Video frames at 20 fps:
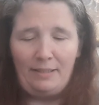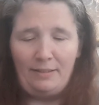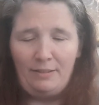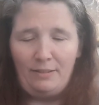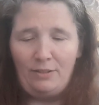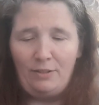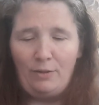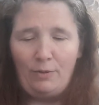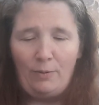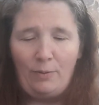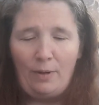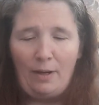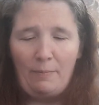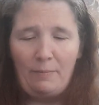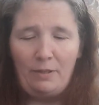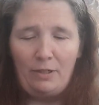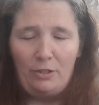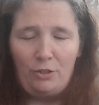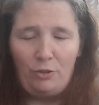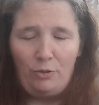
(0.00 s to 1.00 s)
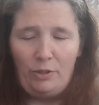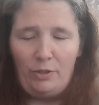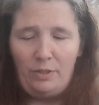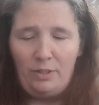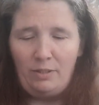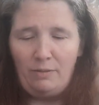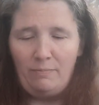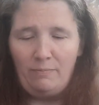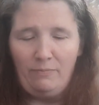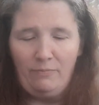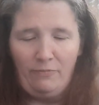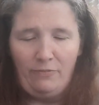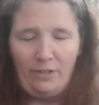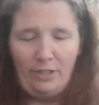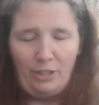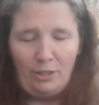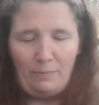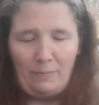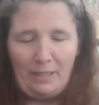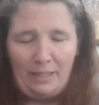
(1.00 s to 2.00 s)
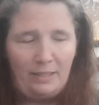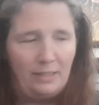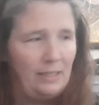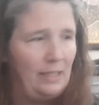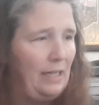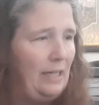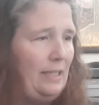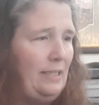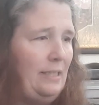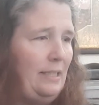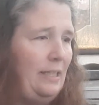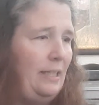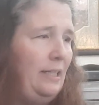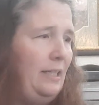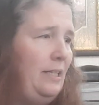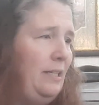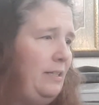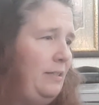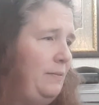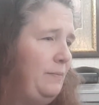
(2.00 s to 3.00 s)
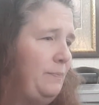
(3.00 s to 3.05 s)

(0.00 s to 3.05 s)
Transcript: So I'm going to show you some finished makes that I did.